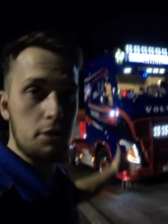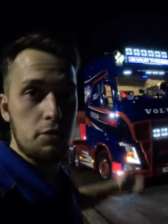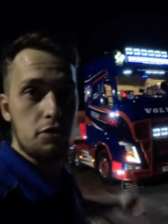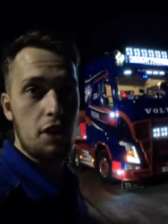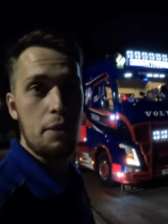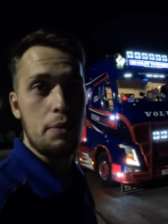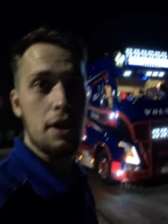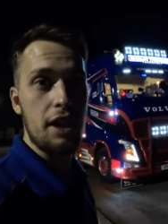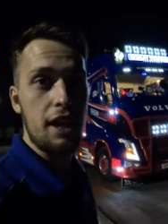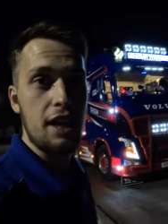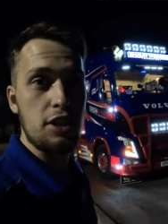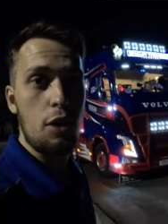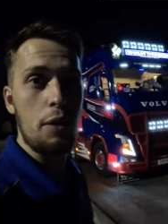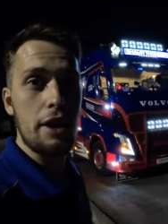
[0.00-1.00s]
subscribe, and
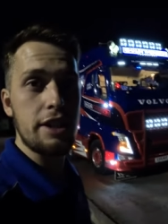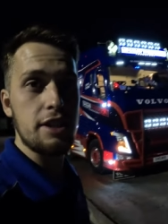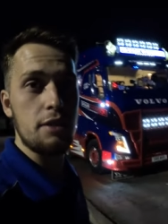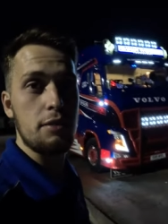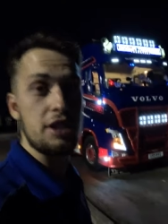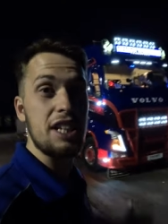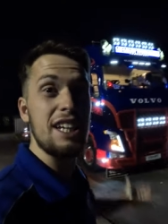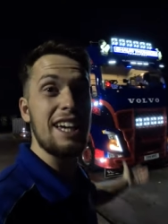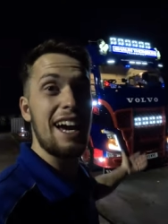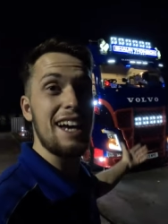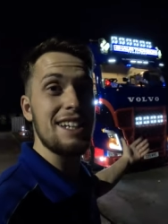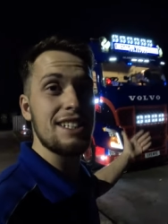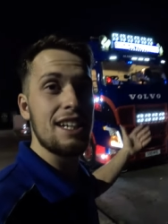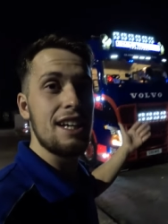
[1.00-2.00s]
as always, we'll see you
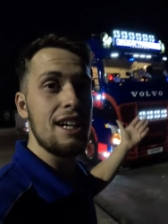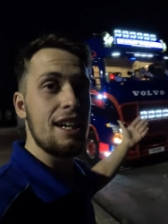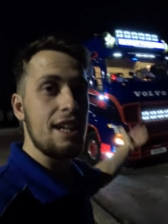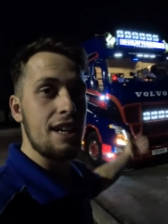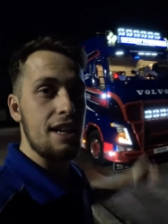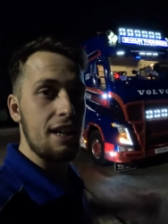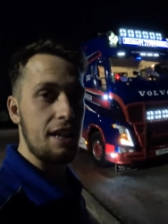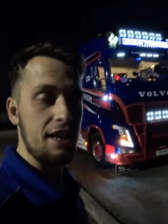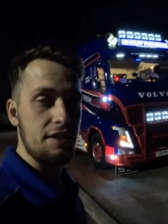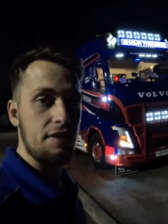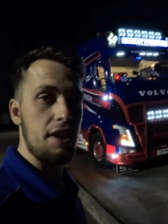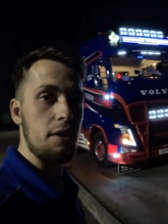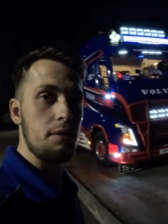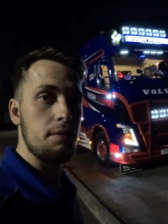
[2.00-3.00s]
guys in the next
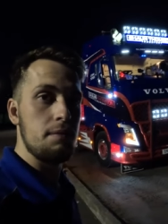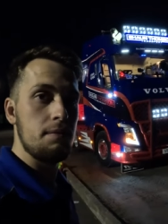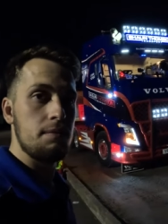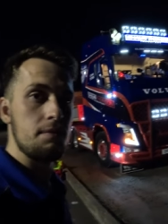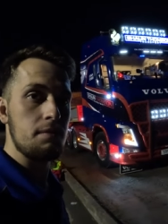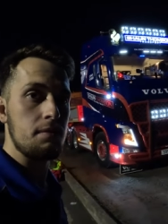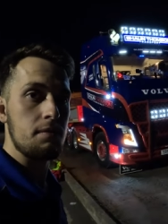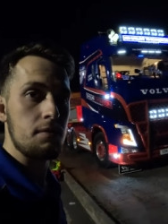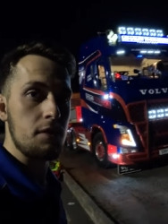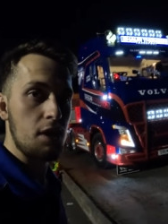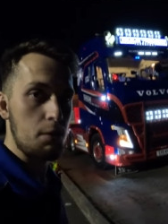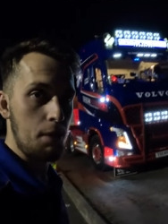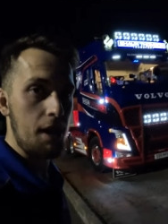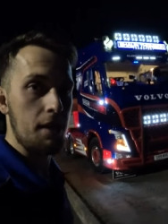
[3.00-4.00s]
video.
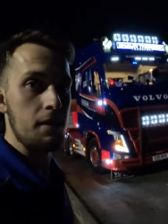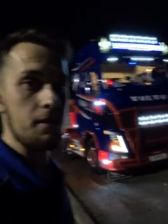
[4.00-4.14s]
Goodbye.